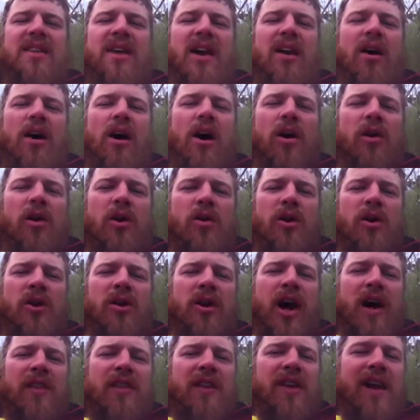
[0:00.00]
that although they're
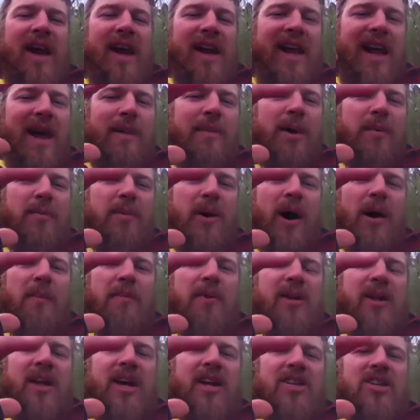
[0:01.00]
not the dynamic
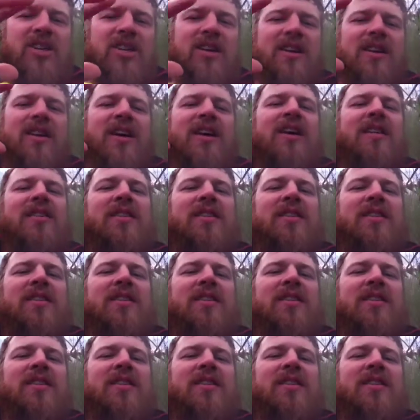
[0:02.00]
population,